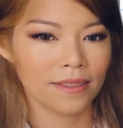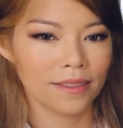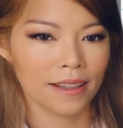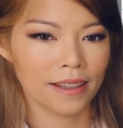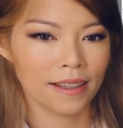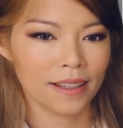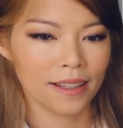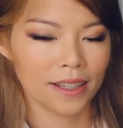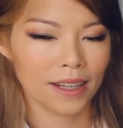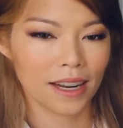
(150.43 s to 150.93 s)

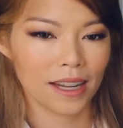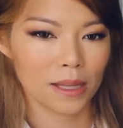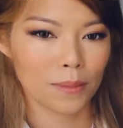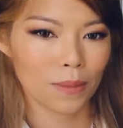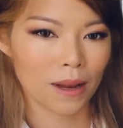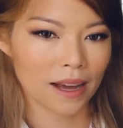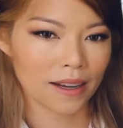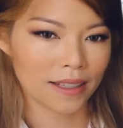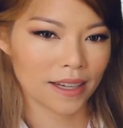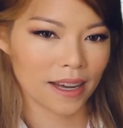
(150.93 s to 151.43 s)
So let's
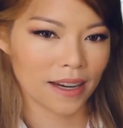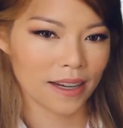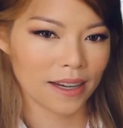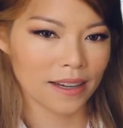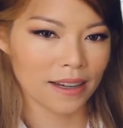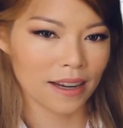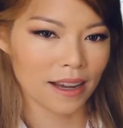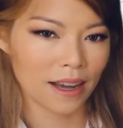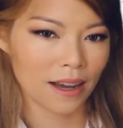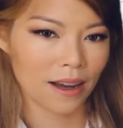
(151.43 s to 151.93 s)
plug that
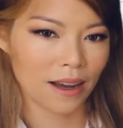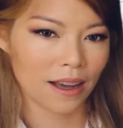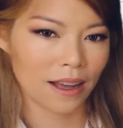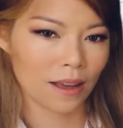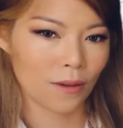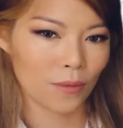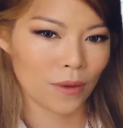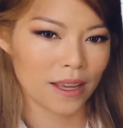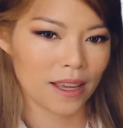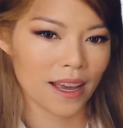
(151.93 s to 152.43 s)
in
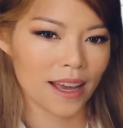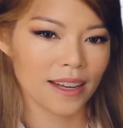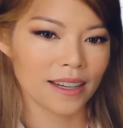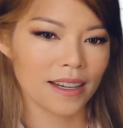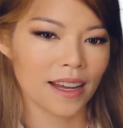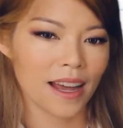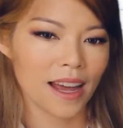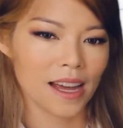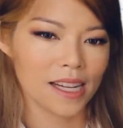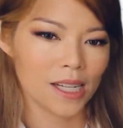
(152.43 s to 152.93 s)
and we get
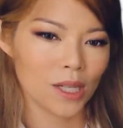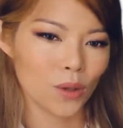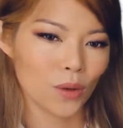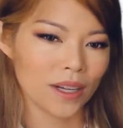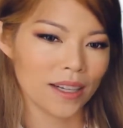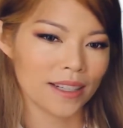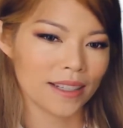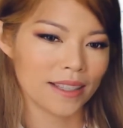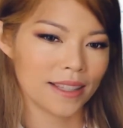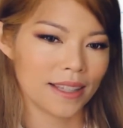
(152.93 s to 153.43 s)

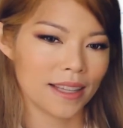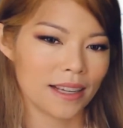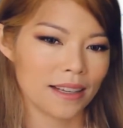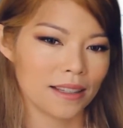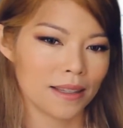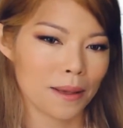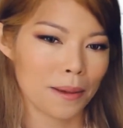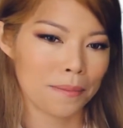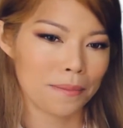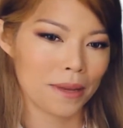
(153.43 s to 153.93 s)

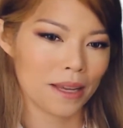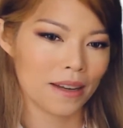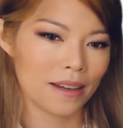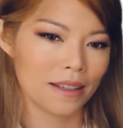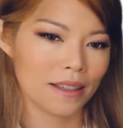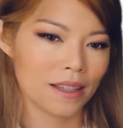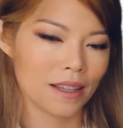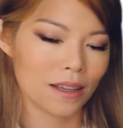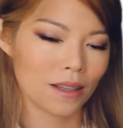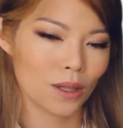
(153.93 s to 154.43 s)
26
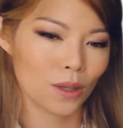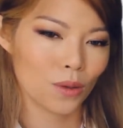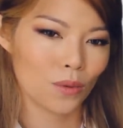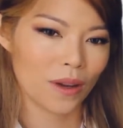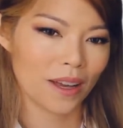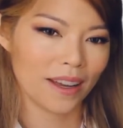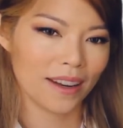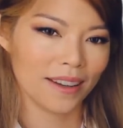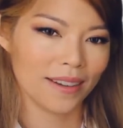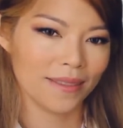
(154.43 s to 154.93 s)
meters
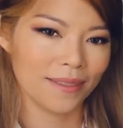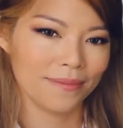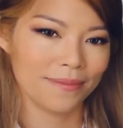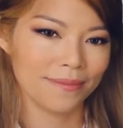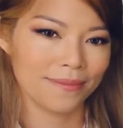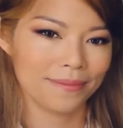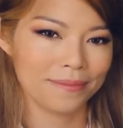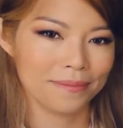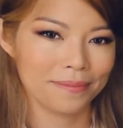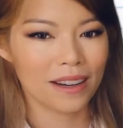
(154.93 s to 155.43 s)
squared.
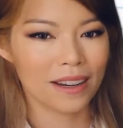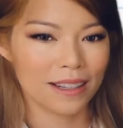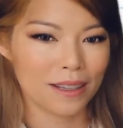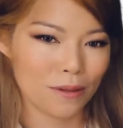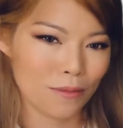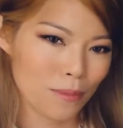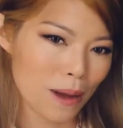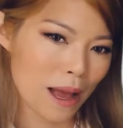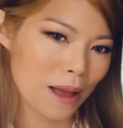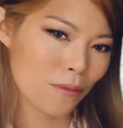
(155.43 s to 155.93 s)

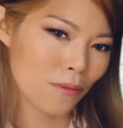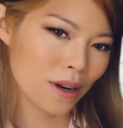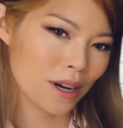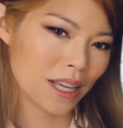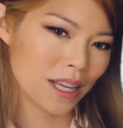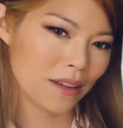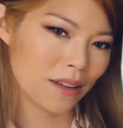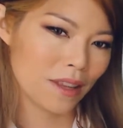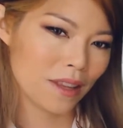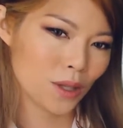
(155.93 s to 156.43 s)
You might want to
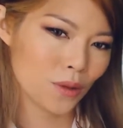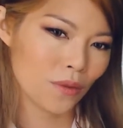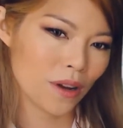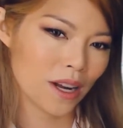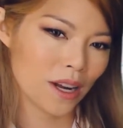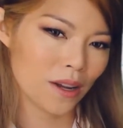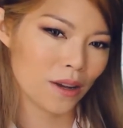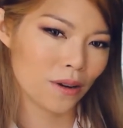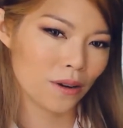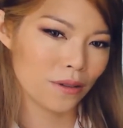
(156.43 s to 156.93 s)
give this one
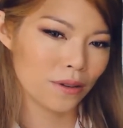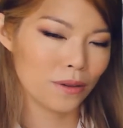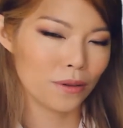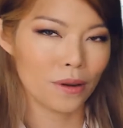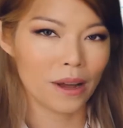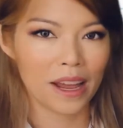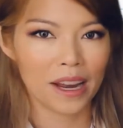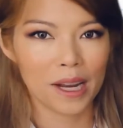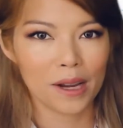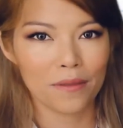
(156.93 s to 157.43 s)
a go or
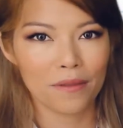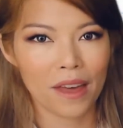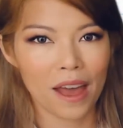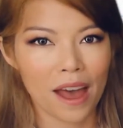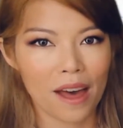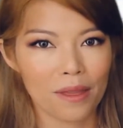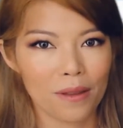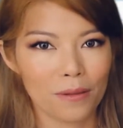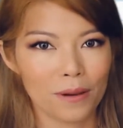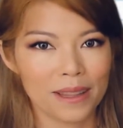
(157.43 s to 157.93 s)
any of the
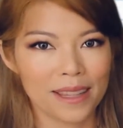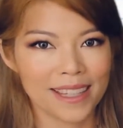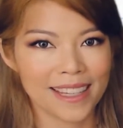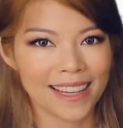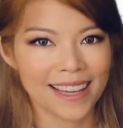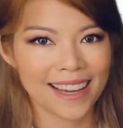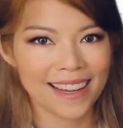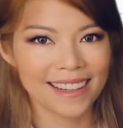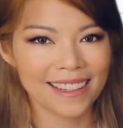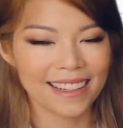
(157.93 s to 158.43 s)
other ones
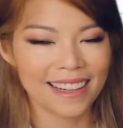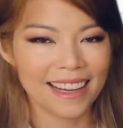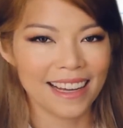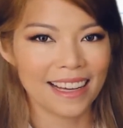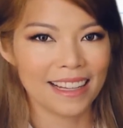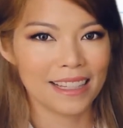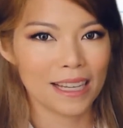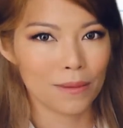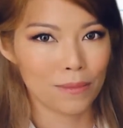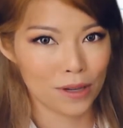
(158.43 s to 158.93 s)
again.
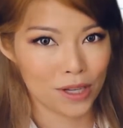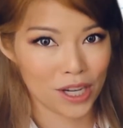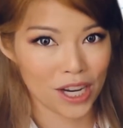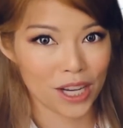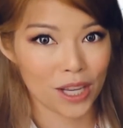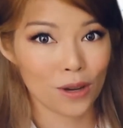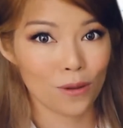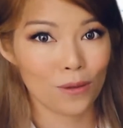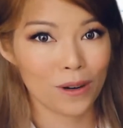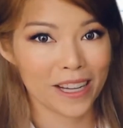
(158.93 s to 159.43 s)
Double
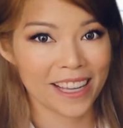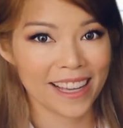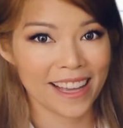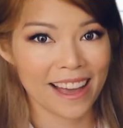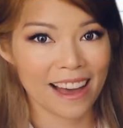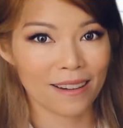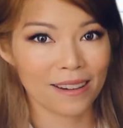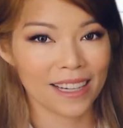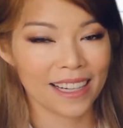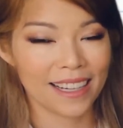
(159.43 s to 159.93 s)
check your working
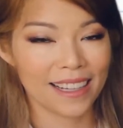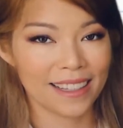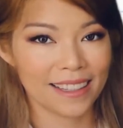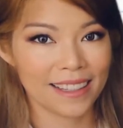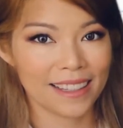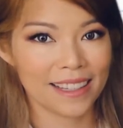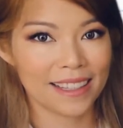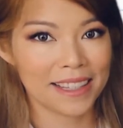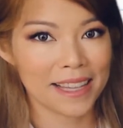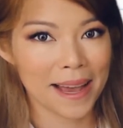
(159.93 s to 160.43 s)
out
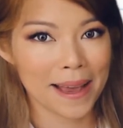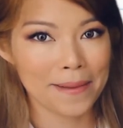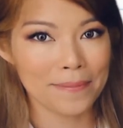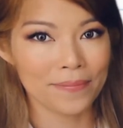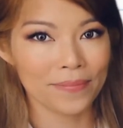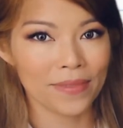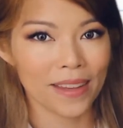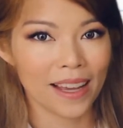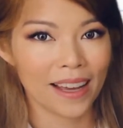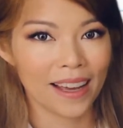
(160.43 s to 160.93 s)
is the
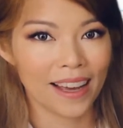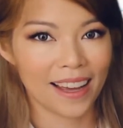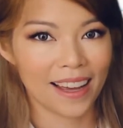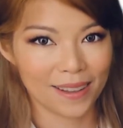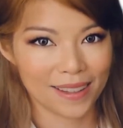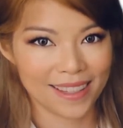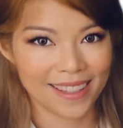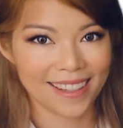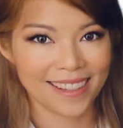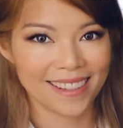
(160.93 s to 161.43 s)
same. And
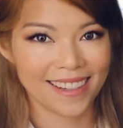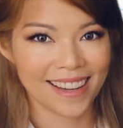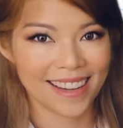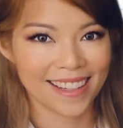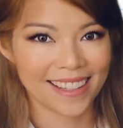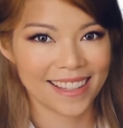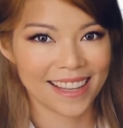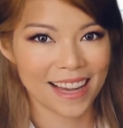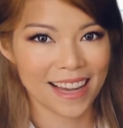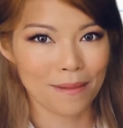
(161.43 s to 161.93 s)
I'll see you
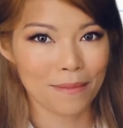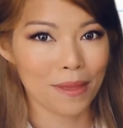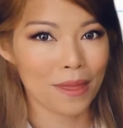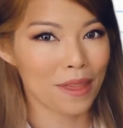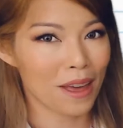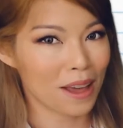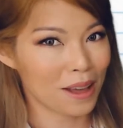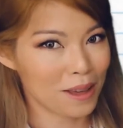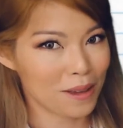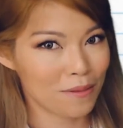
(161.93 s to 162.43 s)
next time.
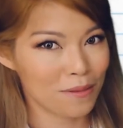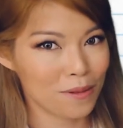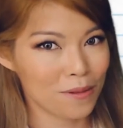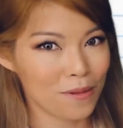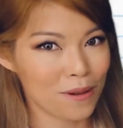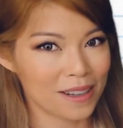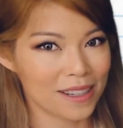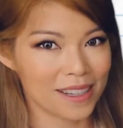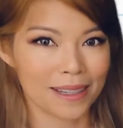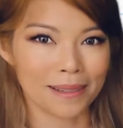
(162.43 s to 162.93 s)
Thank you for
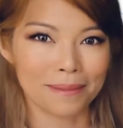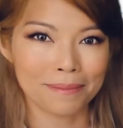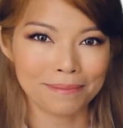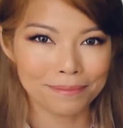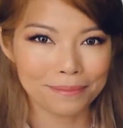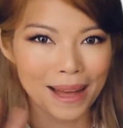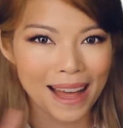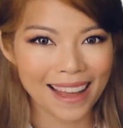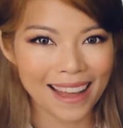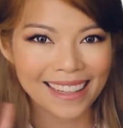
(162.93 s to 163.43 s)
watching.
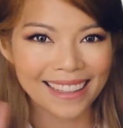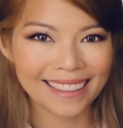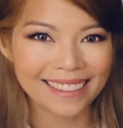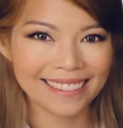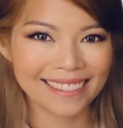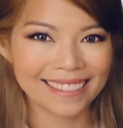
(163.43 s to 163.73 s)
Bye.